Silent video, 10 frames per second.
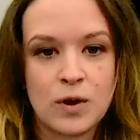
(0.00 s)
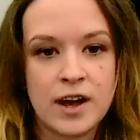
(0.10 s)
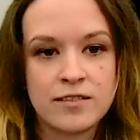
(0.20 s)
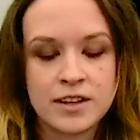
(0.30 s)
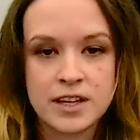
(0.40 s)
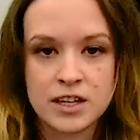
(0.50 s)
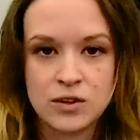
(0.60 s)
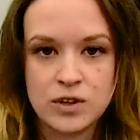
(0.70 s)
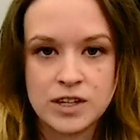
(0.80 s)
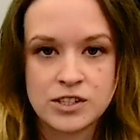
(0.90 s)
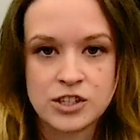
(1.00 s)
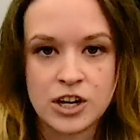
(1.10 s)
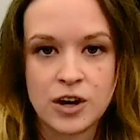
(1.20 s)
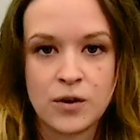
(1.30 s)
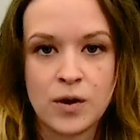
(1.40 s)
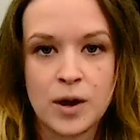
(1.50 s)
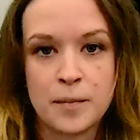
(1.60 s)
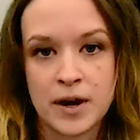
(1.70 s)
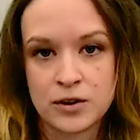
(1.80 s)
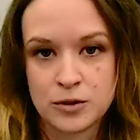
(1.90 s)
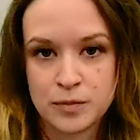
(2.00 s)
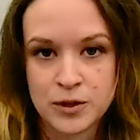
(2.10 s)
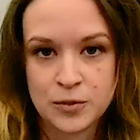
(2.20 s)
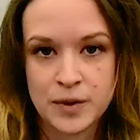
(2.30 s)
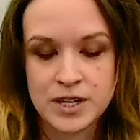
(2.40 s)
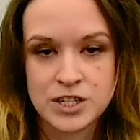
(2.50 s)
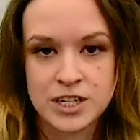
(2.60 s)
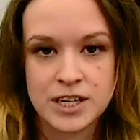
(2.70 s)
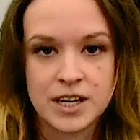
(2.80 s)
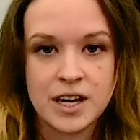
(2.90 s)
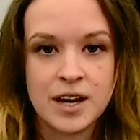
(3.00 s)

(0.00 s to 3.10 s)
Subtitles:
everything you need to know about your build budget.